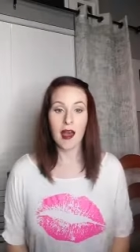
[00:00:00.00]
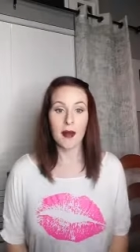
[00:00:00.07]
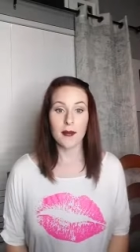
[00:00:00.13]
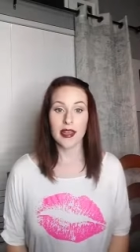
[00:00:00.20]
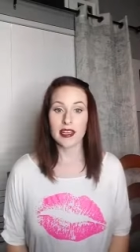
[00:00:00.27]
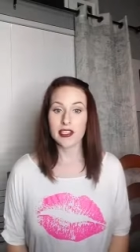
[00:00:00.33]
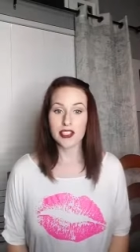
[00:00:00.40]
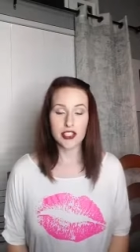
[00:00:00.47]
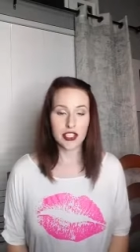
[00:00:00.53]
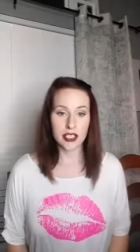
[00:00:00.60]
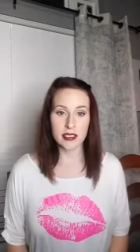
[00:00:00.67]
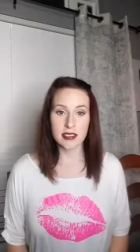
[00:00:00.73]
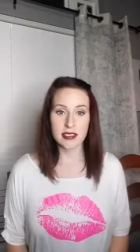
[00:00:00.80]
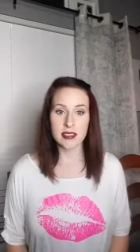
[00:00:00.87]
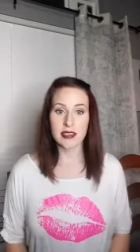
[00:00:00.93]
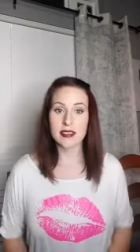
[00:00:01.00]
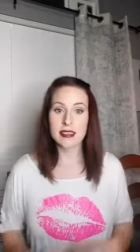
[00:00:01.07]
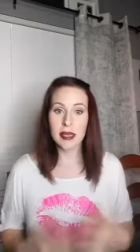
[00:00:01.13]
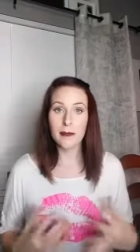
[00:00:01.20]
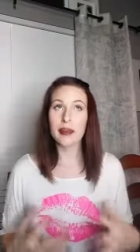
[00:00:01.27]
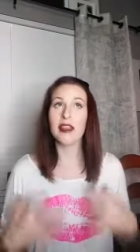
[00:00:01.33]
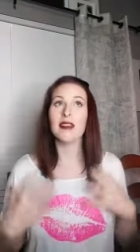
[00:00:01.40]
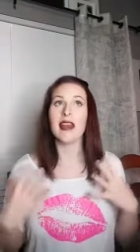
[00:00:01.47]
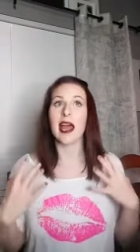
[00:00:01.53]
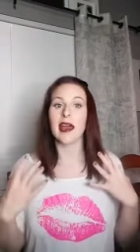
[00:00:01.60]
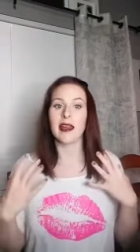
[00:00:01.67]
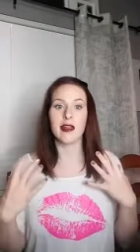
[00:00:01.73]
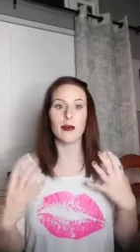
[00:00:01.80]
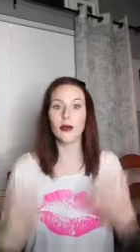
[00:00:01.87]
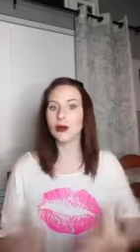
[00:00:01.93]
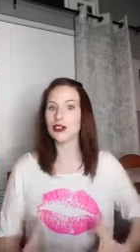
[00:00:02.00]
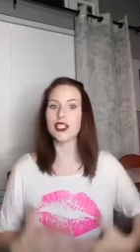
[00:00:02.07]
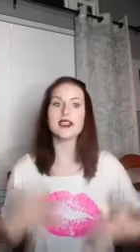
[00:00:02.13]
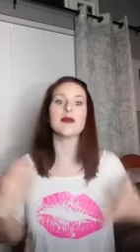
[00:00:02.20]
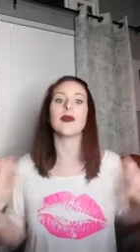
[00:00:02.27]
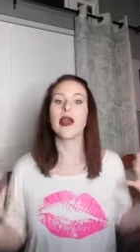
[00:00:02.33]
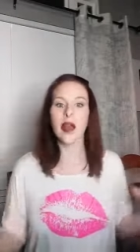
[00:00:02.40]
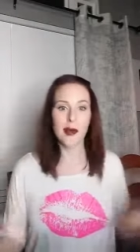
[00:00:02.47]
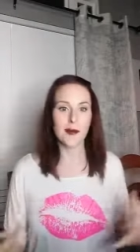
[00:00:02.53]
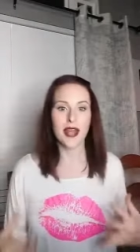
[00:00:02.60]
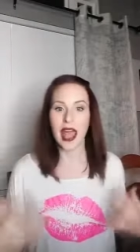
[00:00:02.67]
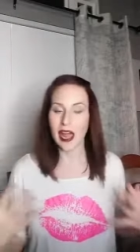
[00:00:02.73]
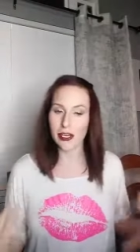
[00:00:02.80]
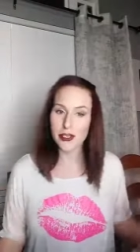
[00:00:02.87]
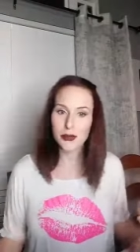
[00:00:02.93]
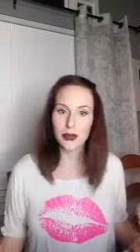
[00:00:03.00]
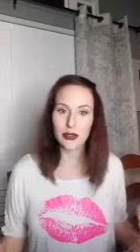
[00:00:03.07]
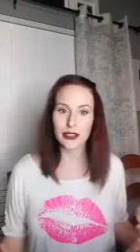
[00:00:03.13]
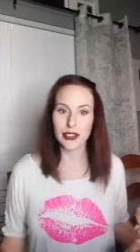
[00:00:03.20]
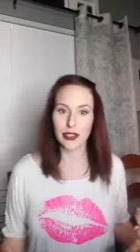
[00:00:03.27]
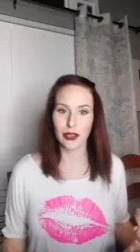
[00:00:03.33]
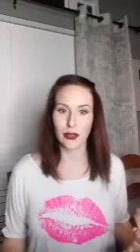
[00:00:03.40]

is just something that will just become natural to you,